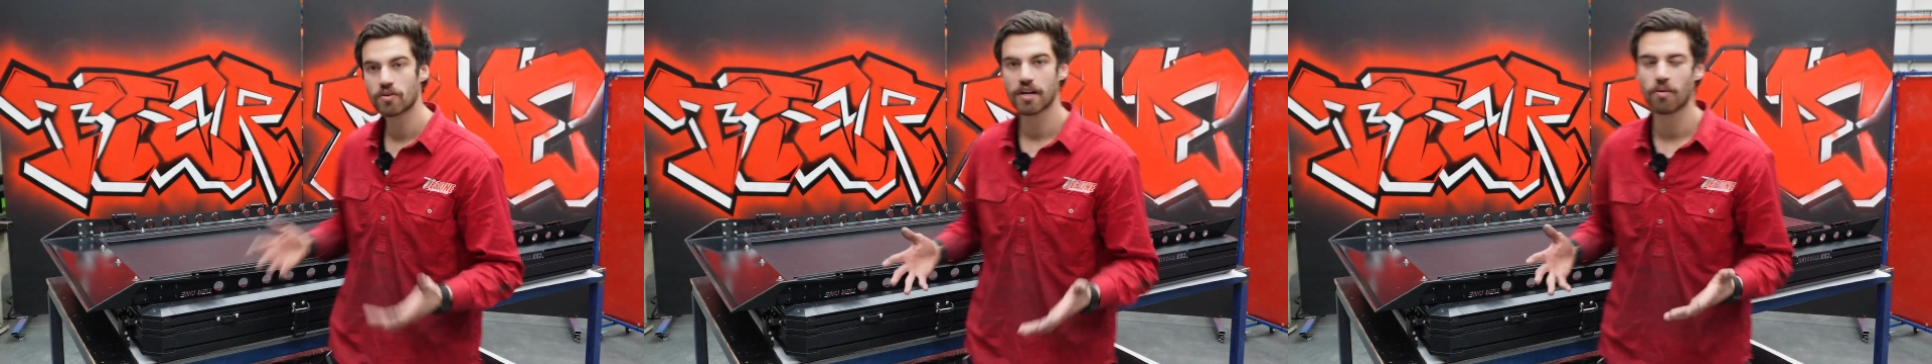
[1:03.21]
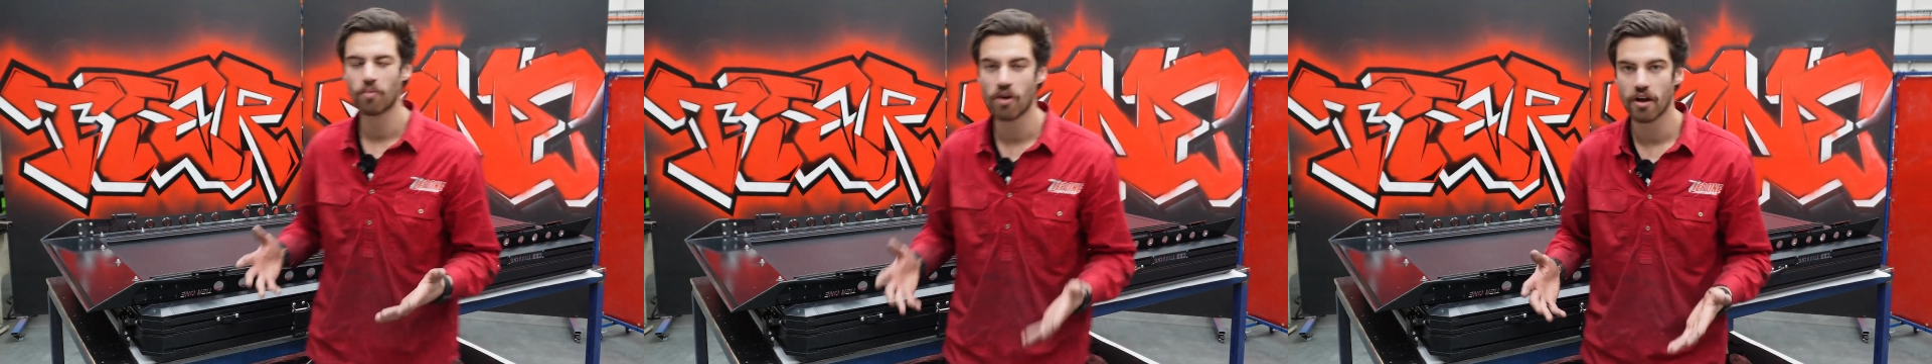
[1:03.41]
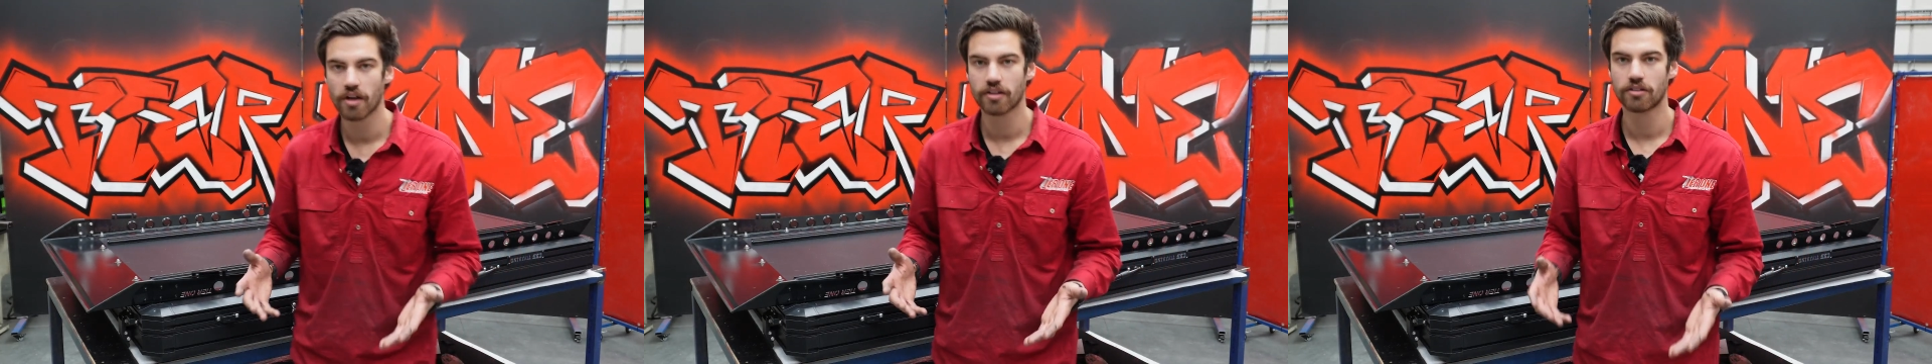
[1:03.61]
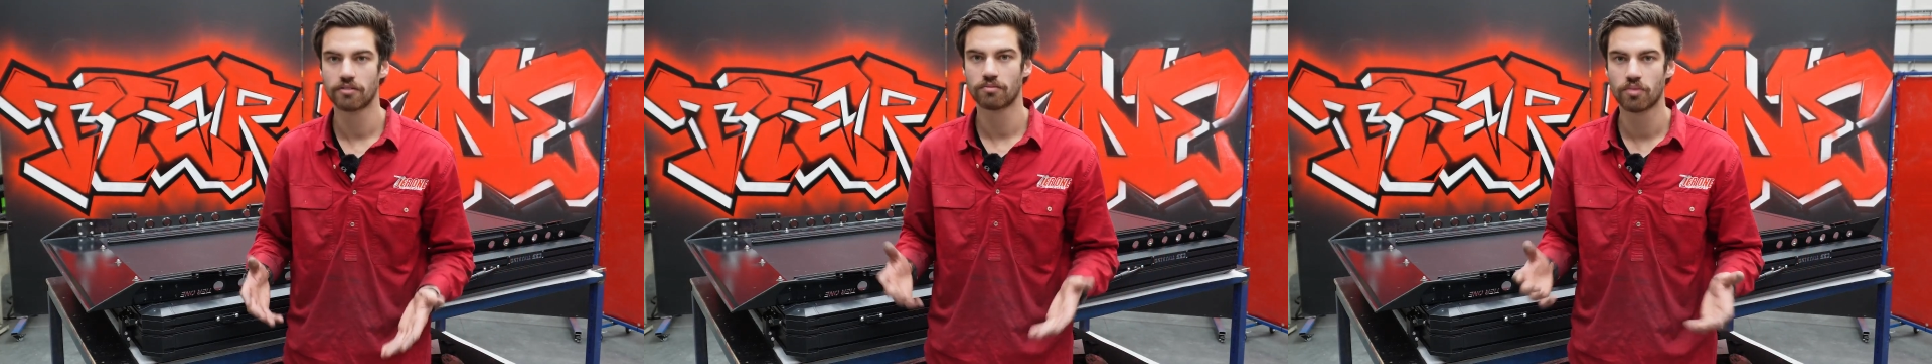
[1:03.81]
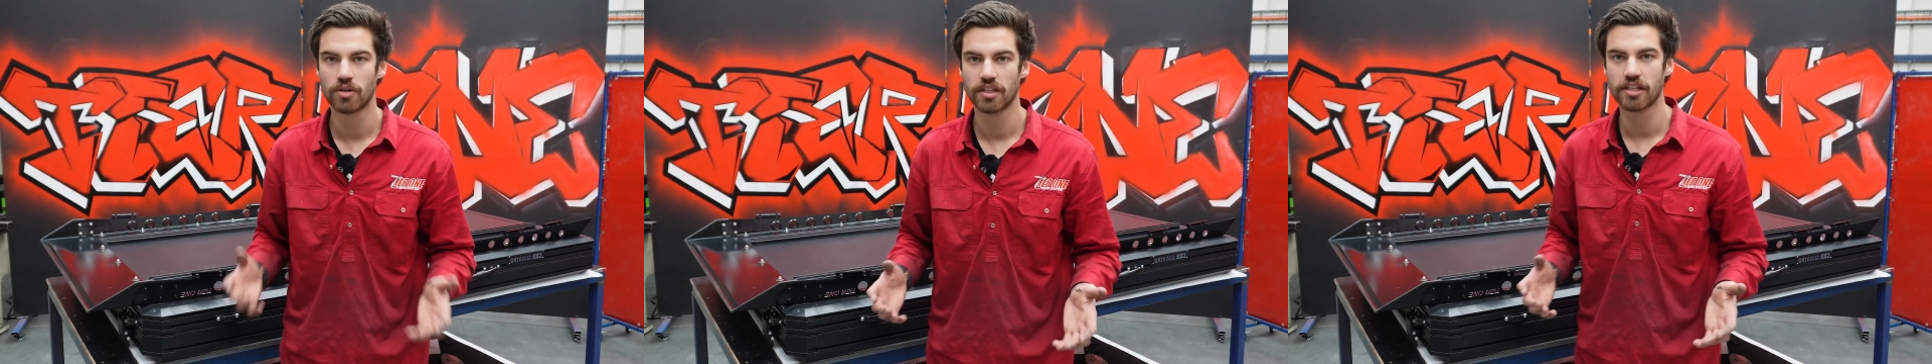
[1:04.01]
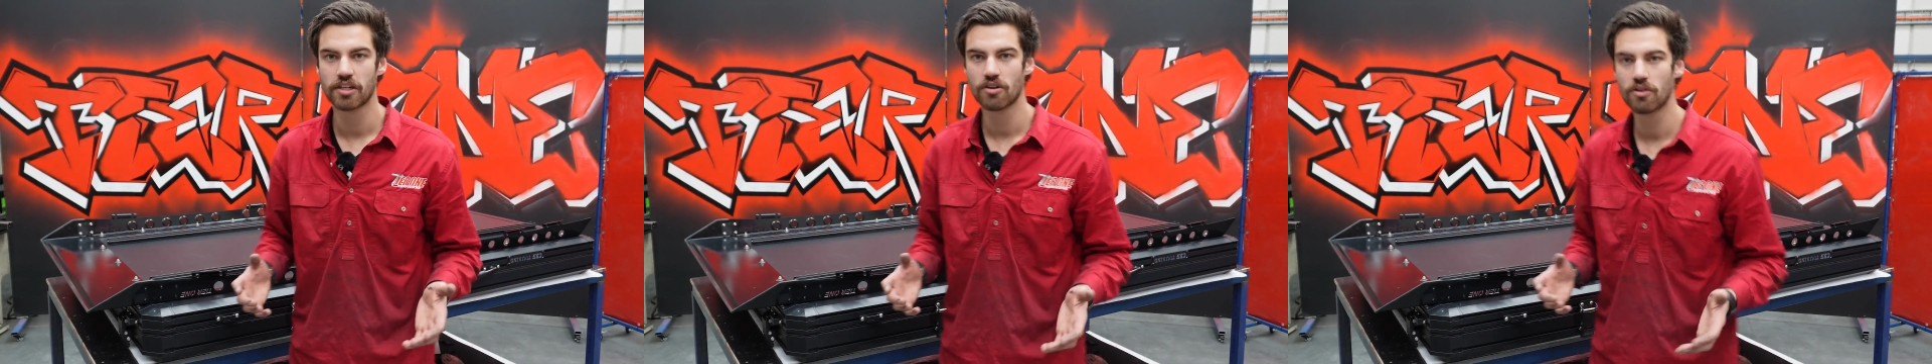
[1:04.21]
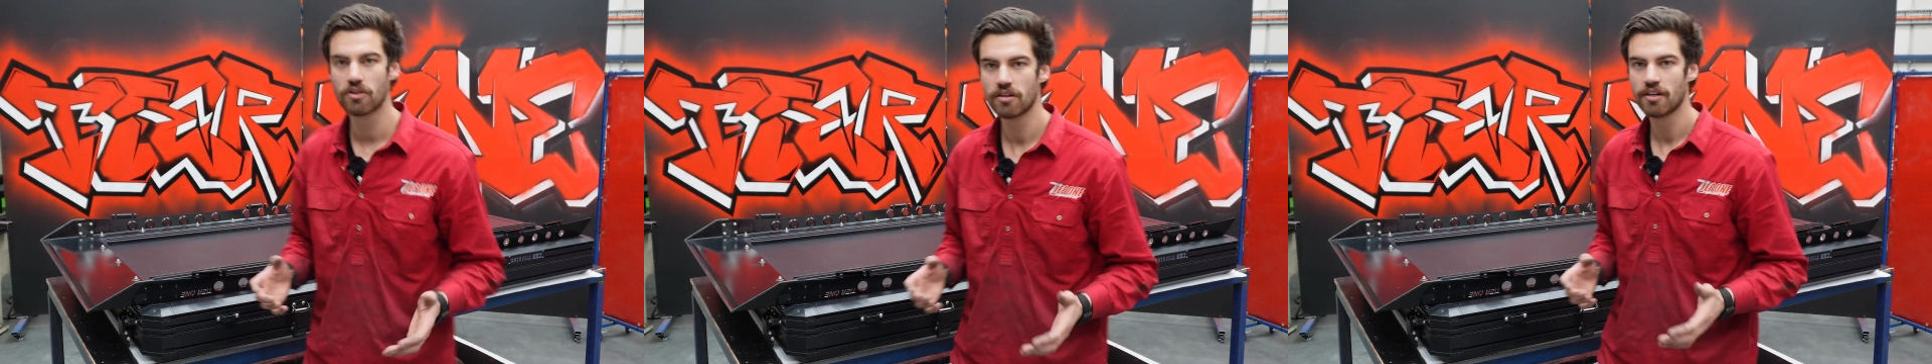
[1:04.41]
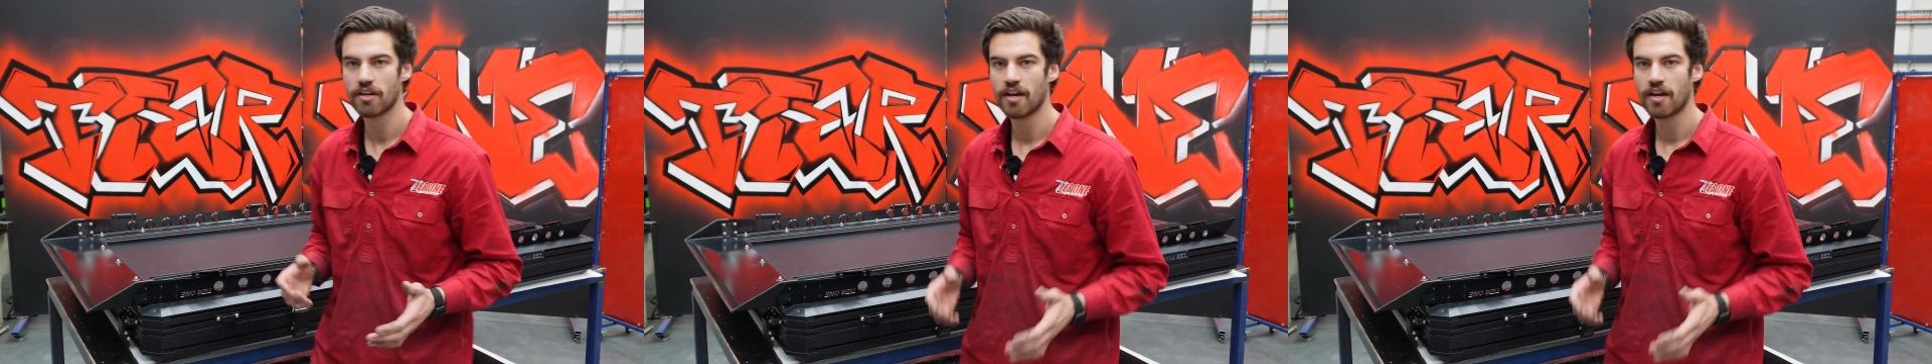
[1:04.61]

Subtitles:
going to work really good.